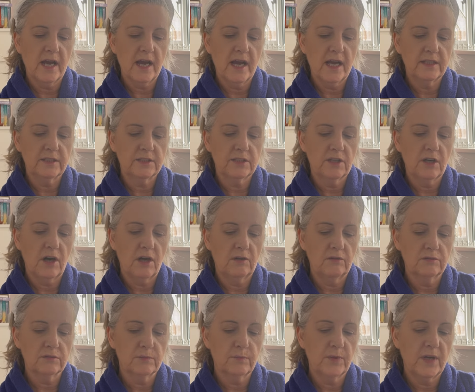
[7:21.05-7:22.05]
and
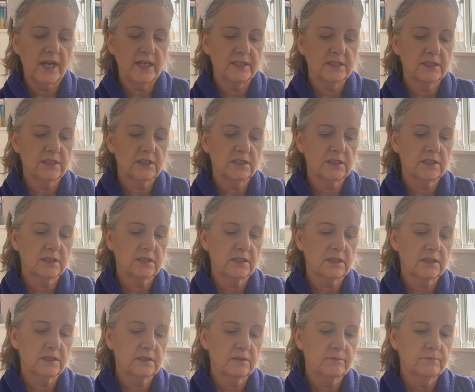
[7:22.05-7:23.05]
cold pressed.
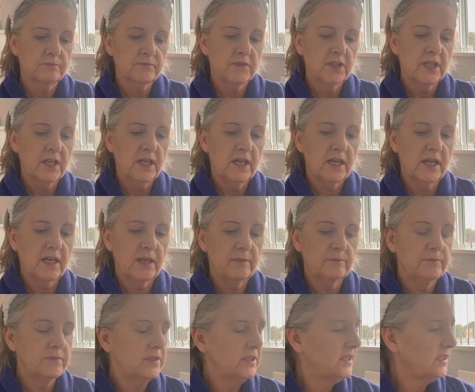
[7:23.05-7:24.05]

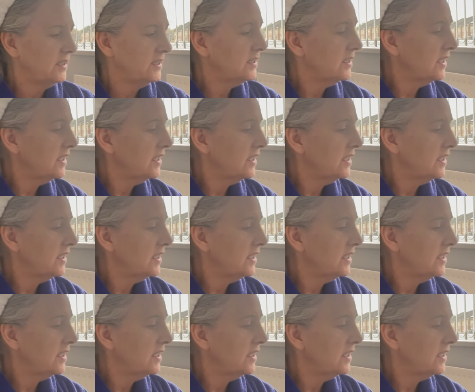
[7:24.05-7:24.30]
Um, it,